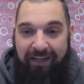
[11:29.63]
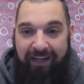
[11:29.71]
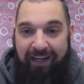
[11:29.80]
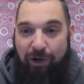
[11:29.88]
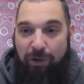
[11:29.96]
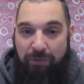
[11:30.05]

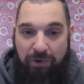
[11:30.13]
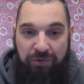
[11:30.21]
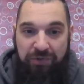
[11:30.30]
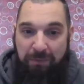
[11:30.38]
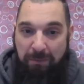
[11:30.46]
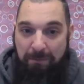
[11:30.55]
can
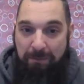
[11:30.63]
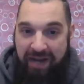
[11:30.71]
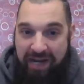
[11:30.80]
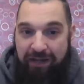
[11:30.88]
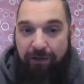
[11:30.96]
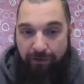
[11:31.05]
almost
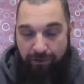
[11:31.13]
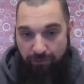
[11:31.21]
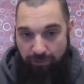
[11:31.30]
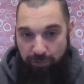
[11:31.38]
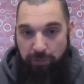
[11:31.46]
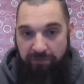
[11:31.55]
make the
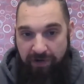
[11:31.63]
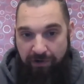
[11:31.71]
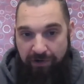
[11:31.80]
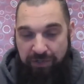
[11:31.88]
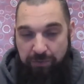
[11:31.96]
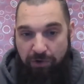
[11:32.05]
room
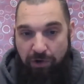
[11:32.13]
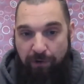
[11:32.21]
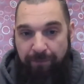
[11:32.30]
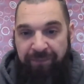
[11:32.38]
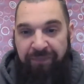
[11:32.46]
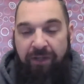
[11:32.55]
very small?